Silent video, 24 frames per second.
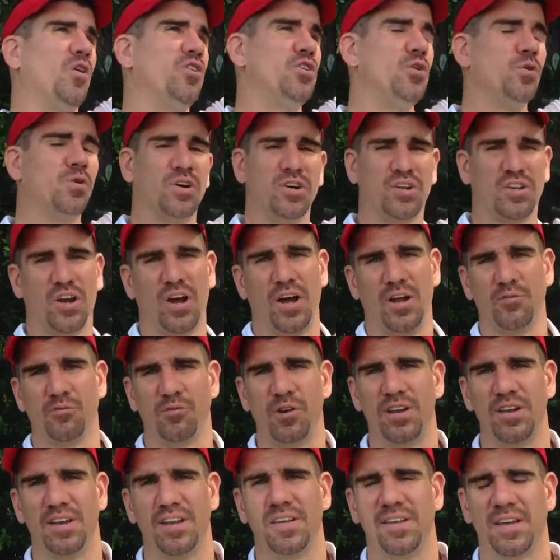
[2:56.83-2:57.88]
or Yucatan
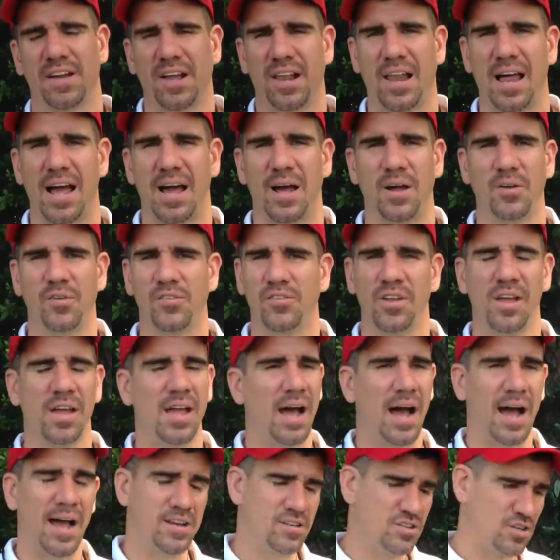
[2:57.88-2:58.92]
written in the clouds.
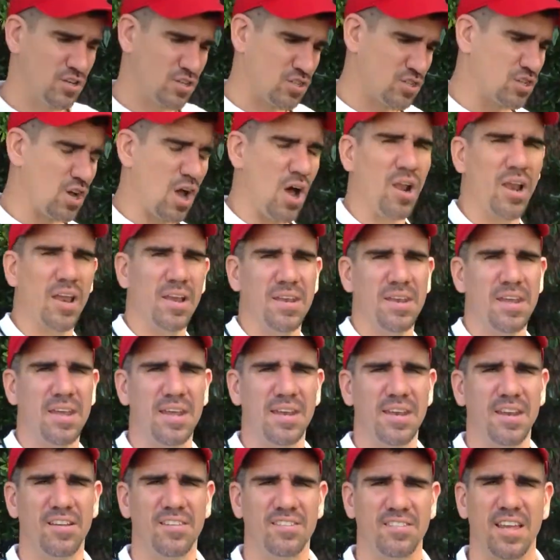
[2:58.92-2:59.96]
I just saw a
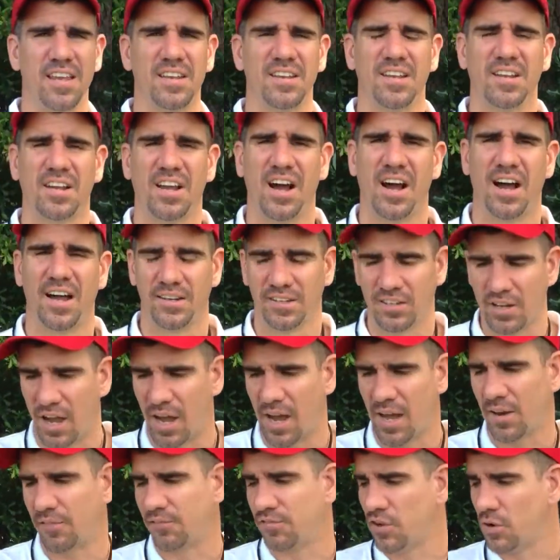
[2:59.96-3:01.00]
need and said to God,
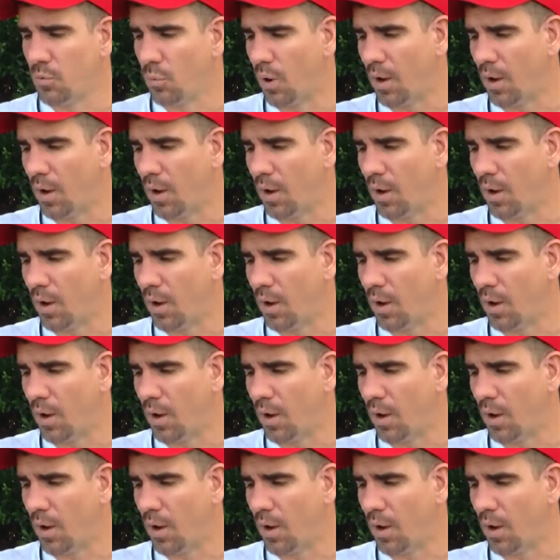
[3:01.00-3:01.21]
God, if you